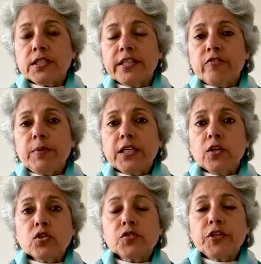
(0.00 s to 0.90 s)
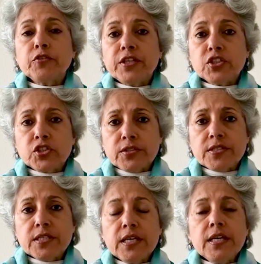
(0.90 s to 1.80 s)
and there have been a lot of
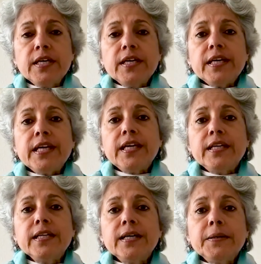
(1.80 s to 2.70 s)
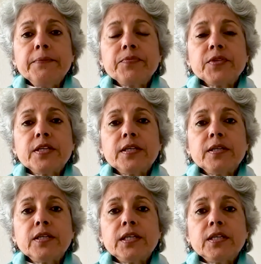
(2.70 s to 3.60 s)
innovations in, um, uh,